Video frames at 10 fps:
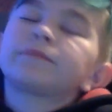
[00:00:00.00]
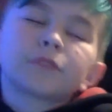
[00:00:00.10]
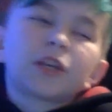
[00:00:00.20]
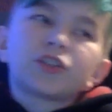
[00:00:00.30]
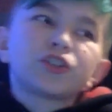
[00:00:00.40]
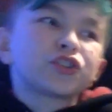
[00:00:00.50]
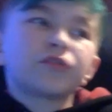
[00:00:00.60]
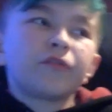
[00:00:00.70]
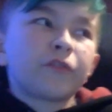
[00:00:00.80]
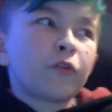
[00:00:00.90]
Just, of
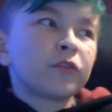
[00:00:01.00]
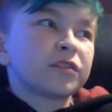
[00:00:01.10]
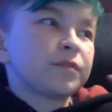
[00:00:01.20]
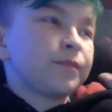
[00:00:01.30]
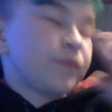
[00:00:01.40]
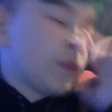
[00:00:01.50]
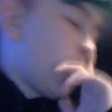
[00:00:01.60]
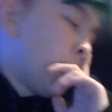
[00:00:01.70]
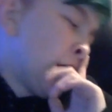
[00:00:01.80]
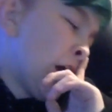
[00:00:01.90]
course. Oh,
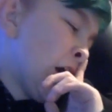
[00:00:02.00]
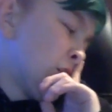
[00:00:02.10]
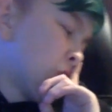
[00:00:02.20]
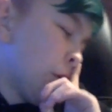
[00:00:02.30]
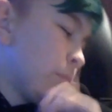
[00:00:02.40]
yeah, and Trump.